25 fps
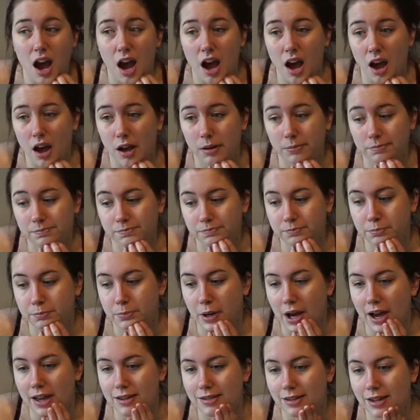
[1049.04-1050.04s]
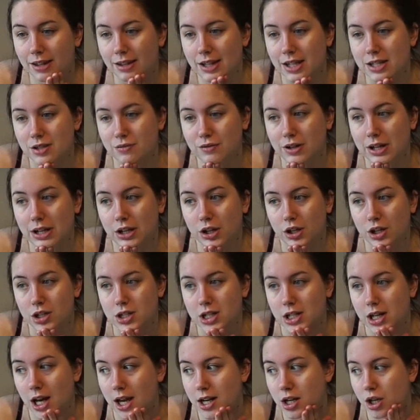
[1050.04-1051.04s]
But I think that's really good,
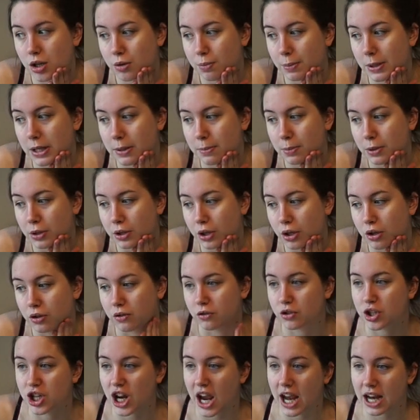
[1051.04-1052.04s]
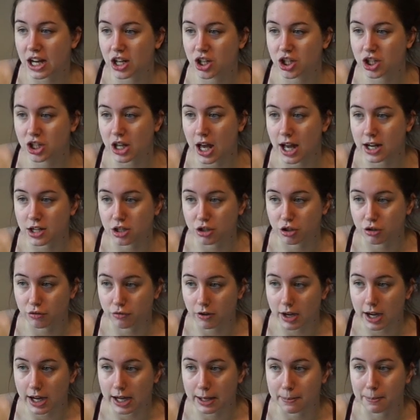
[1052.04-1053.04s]
and I know people who've changed their
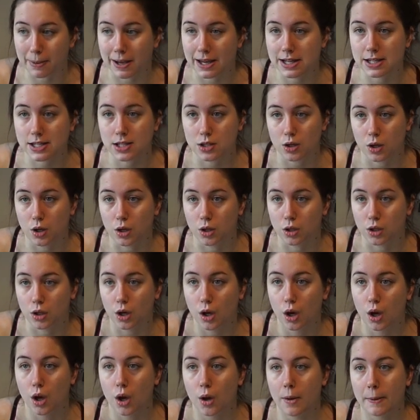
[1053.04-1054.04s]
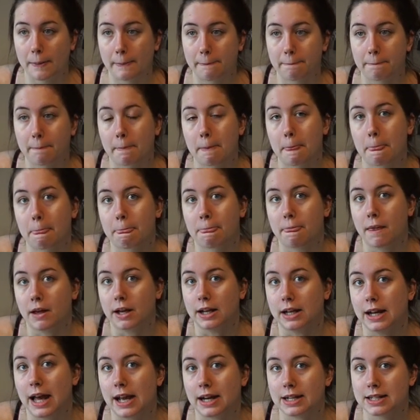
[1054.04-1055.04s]
degree based on the
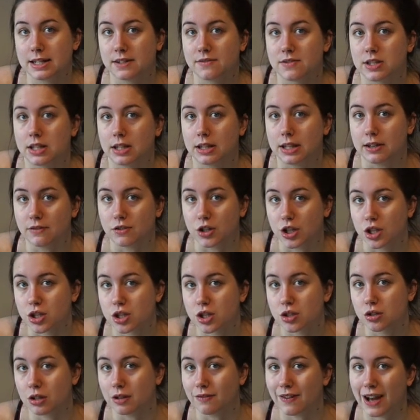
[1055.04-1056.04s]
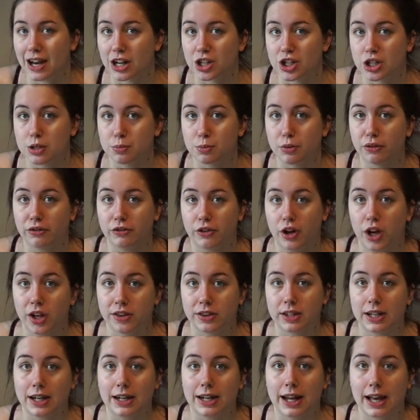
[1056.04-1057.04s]
electives that they've done, so they've actually
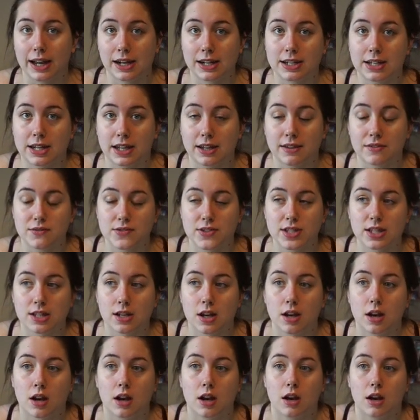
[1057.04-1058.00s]
preferred the electives